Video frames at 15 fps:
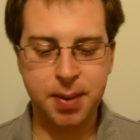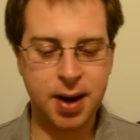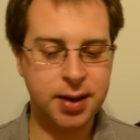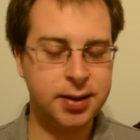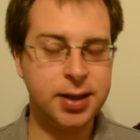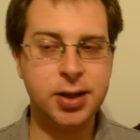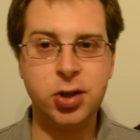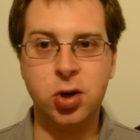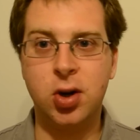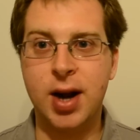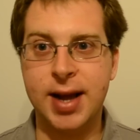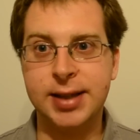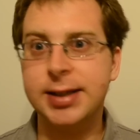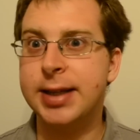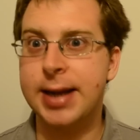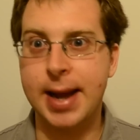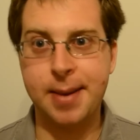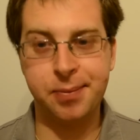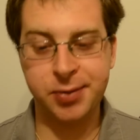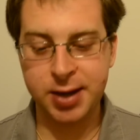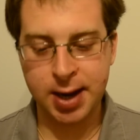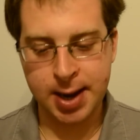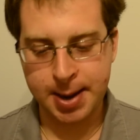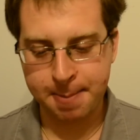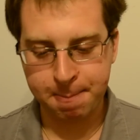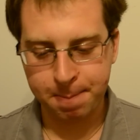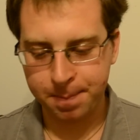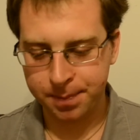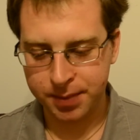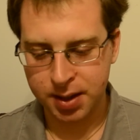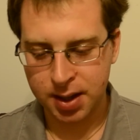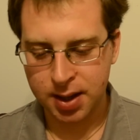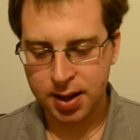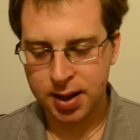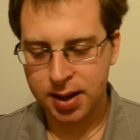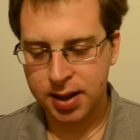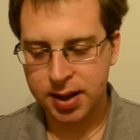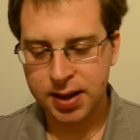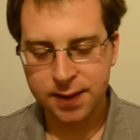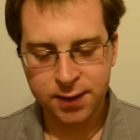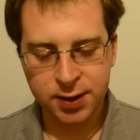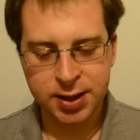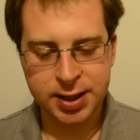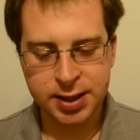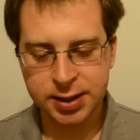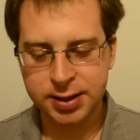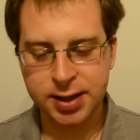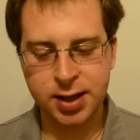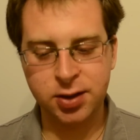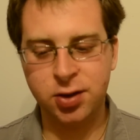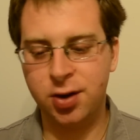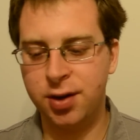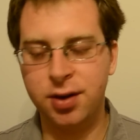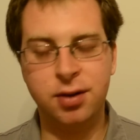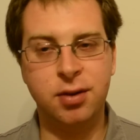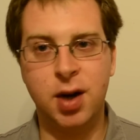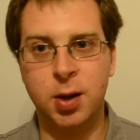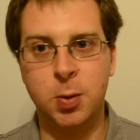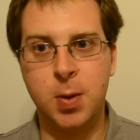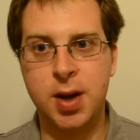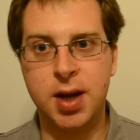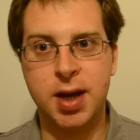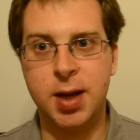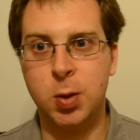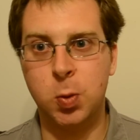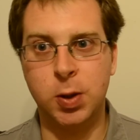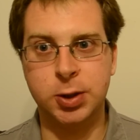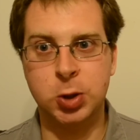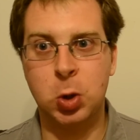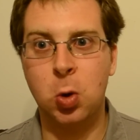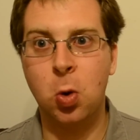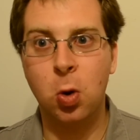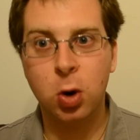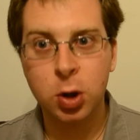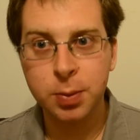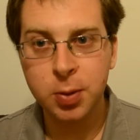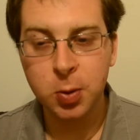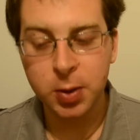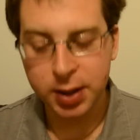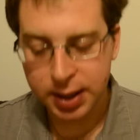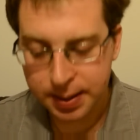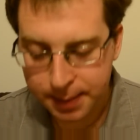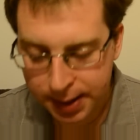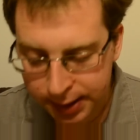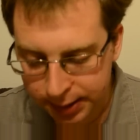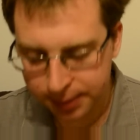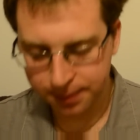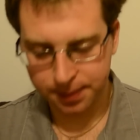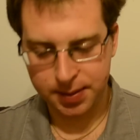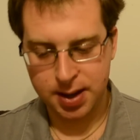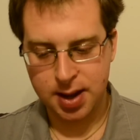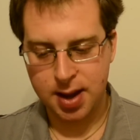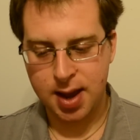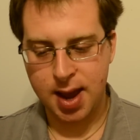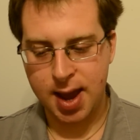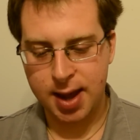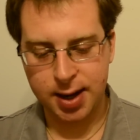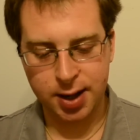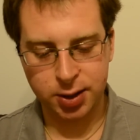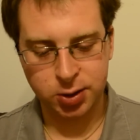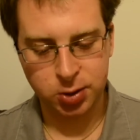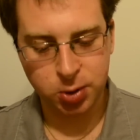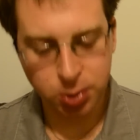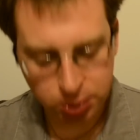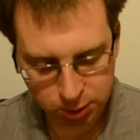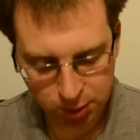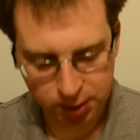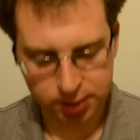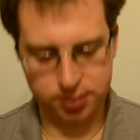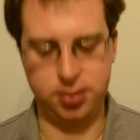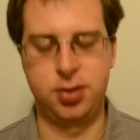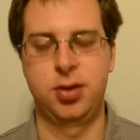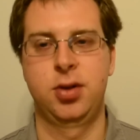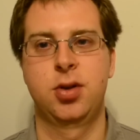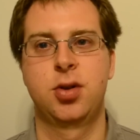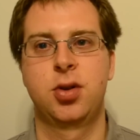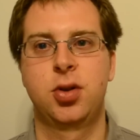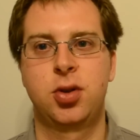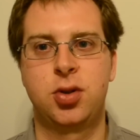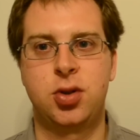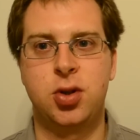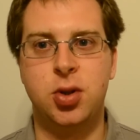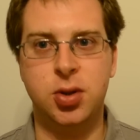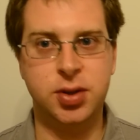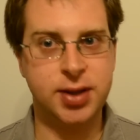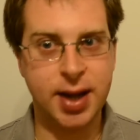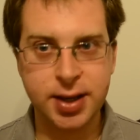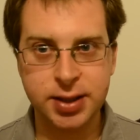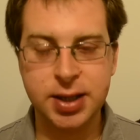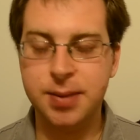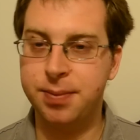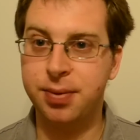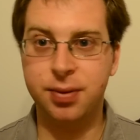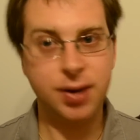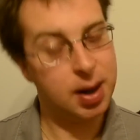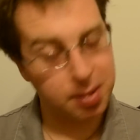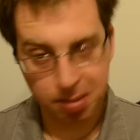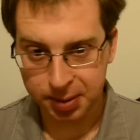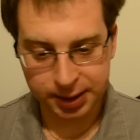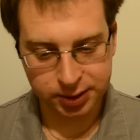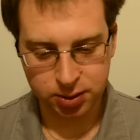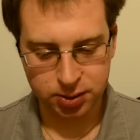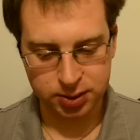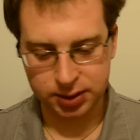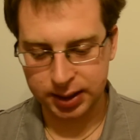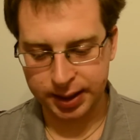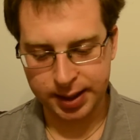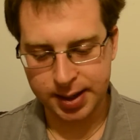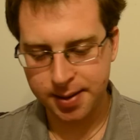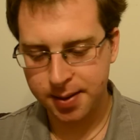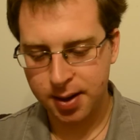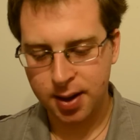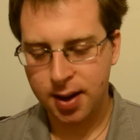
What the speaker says: bondage or S&M time? Even he said during the runway it was horrible what he made, and it's too short, too sexy, probably too slutty,